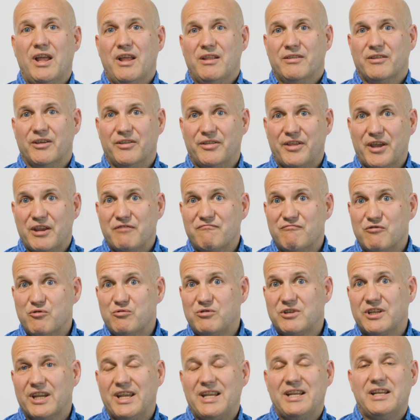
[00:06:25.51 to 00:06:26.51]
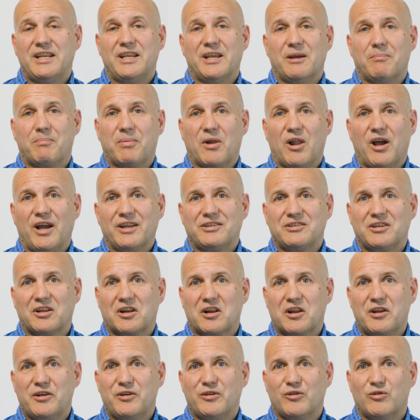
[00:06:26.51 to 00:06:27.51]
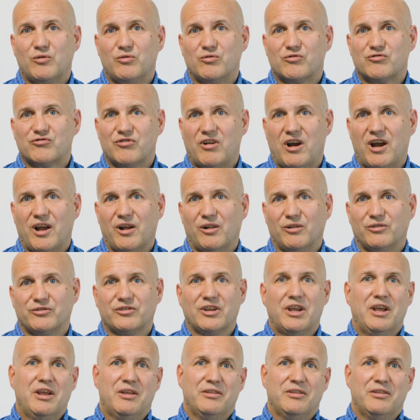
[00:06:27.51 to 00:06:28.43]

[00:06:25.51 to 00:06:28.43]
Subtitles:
that they routinely apply to clinical trials